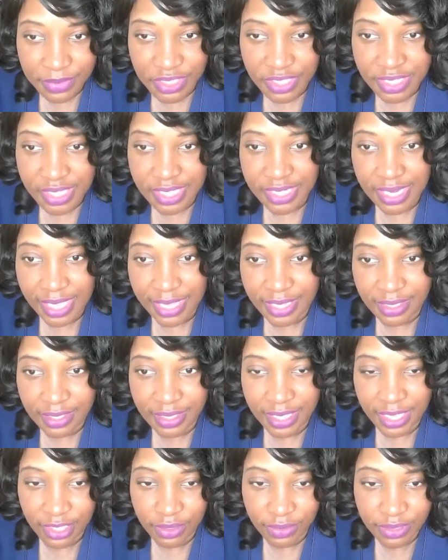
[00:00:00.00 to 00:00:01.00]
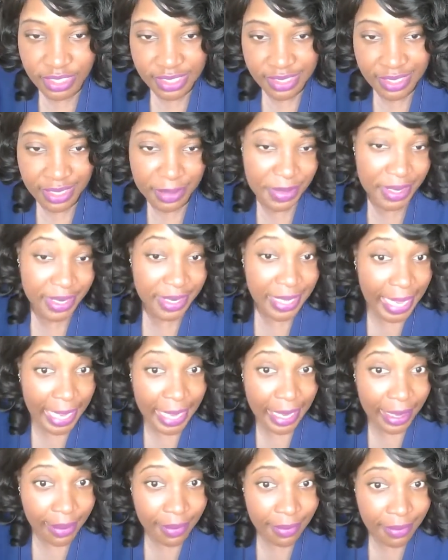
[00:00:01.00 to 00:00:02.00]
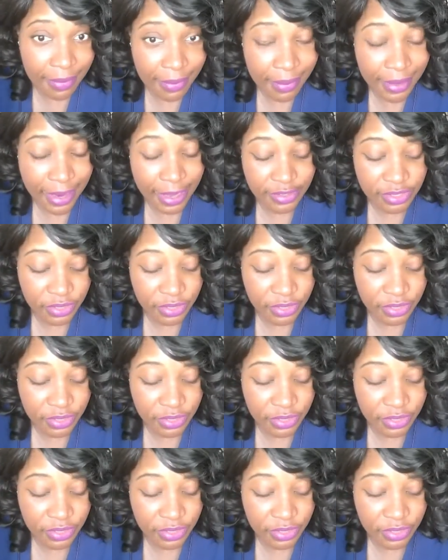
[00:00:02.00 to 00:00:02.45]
she says, like, can you just give me the can now?